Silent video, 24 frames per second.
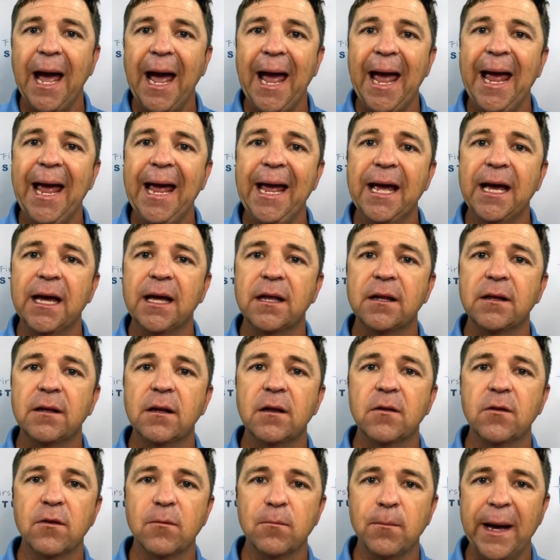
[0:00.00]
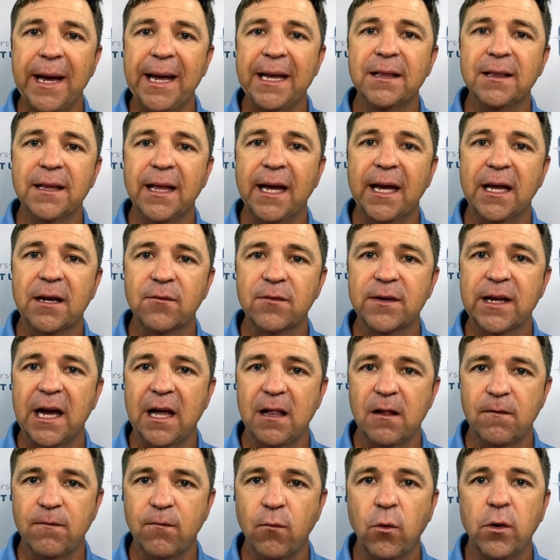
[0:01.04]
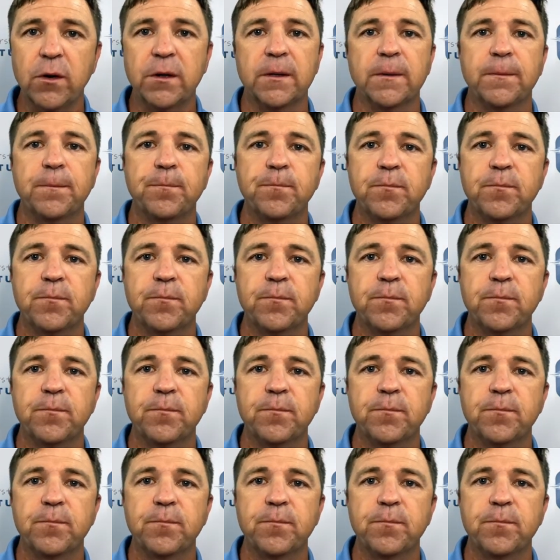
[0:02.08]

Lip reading: and the mainland of California.